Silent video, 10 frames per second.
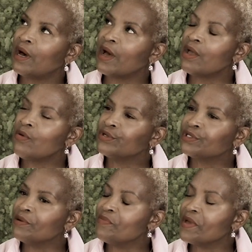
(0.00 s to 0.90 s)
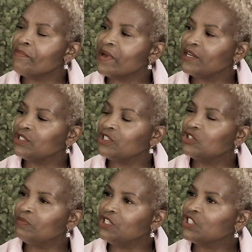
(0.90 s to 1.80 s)
I always imagine it
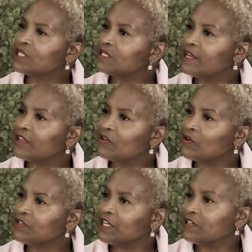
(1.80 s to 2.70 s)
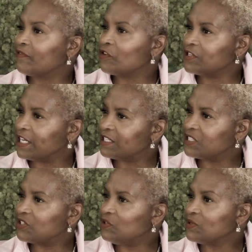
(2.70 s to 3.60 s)
to be just like if you're a
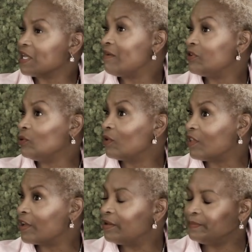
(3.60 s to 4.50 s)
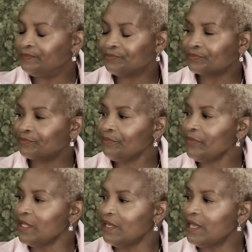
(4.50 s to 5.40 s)
dentist and you have a new client
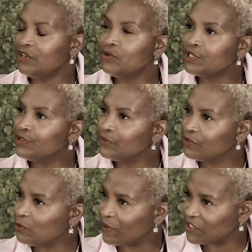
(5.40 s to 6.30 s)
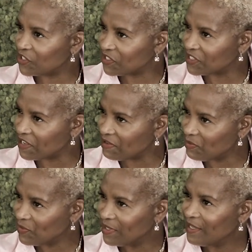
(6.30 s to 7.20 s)
and usually do the new patient
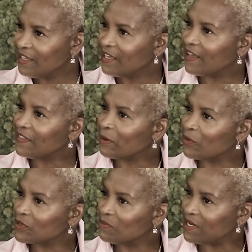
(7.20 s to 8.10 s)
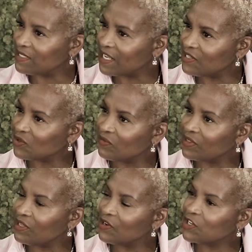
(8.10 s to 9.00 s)
exam, and that person maintains over
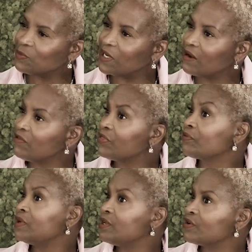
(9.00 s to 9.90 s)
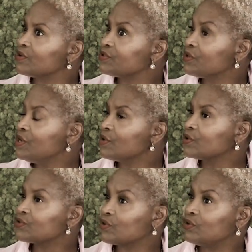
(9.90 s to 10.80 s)
the years, but every 3 years
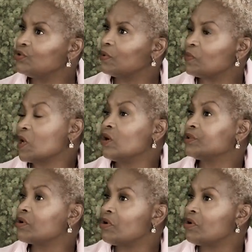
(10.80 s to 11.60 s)
or so you do what we call the